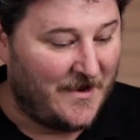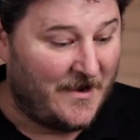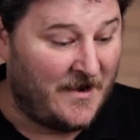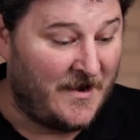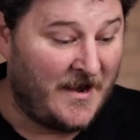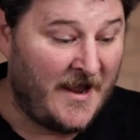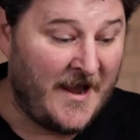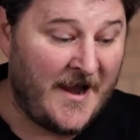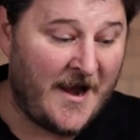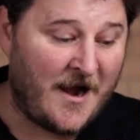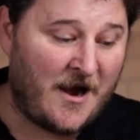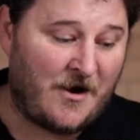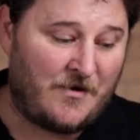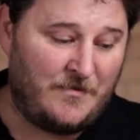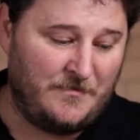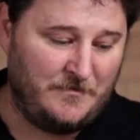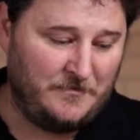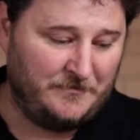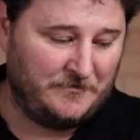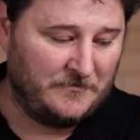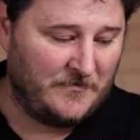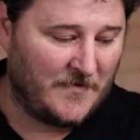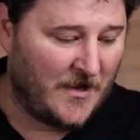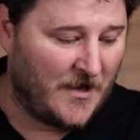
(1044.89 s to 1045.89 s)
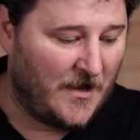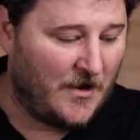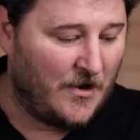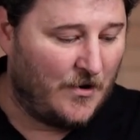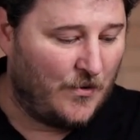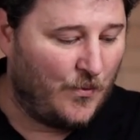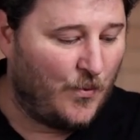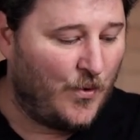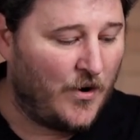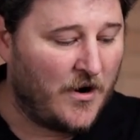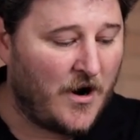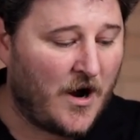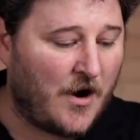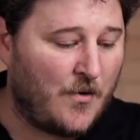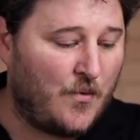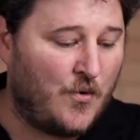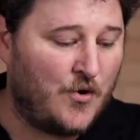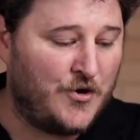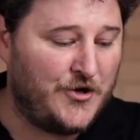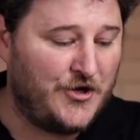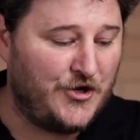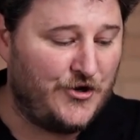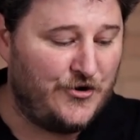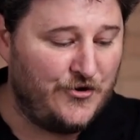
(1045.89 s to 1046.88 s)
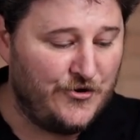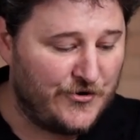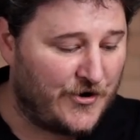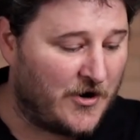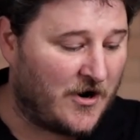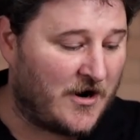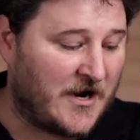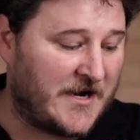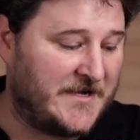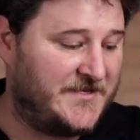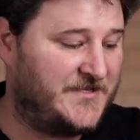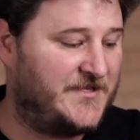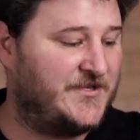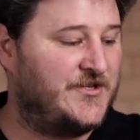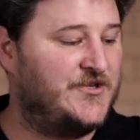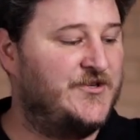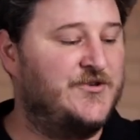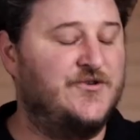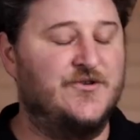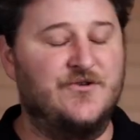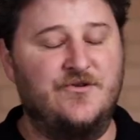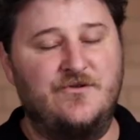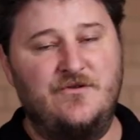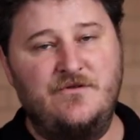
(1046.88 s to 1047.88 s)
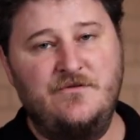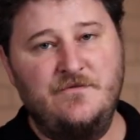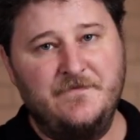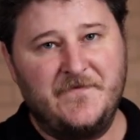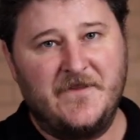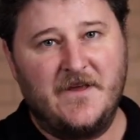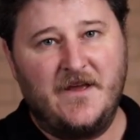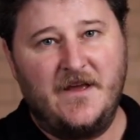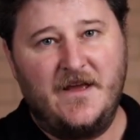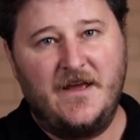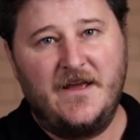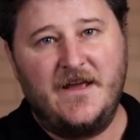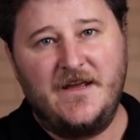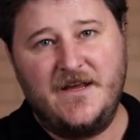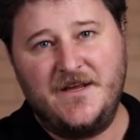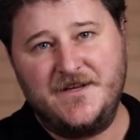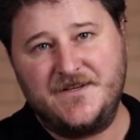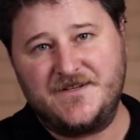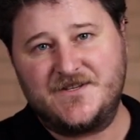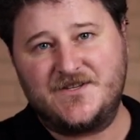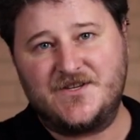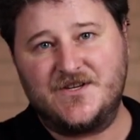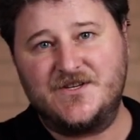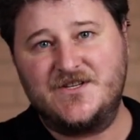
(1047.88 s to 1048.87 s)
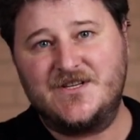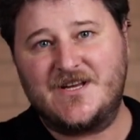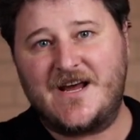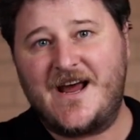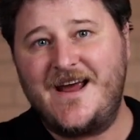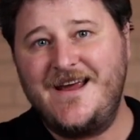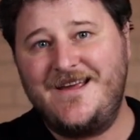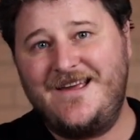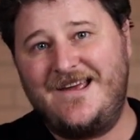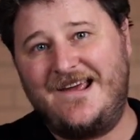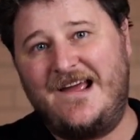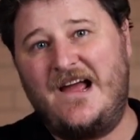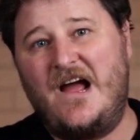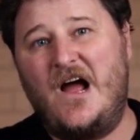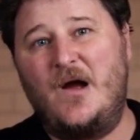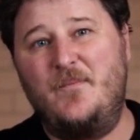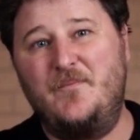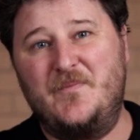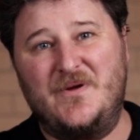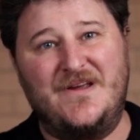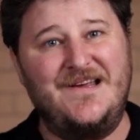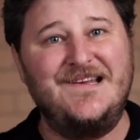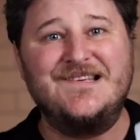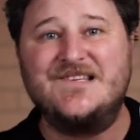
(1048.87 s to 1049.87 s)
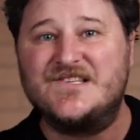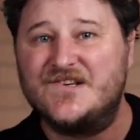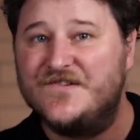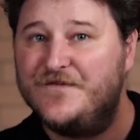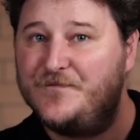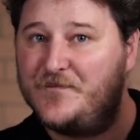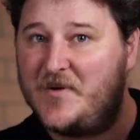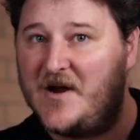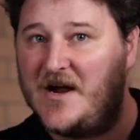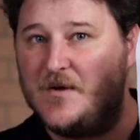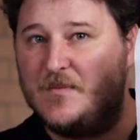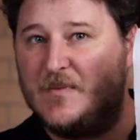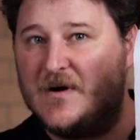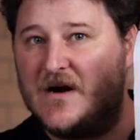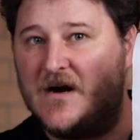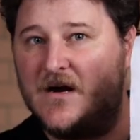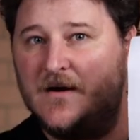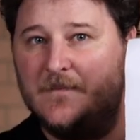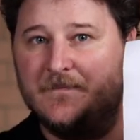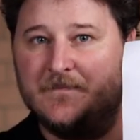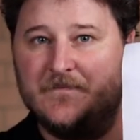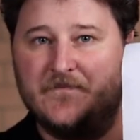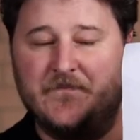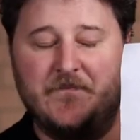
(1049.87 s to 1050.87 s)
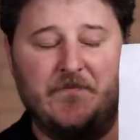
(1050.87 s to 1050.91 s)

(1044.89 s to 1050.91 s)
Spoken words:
Now, what I want you guys to do is to take a piece of paper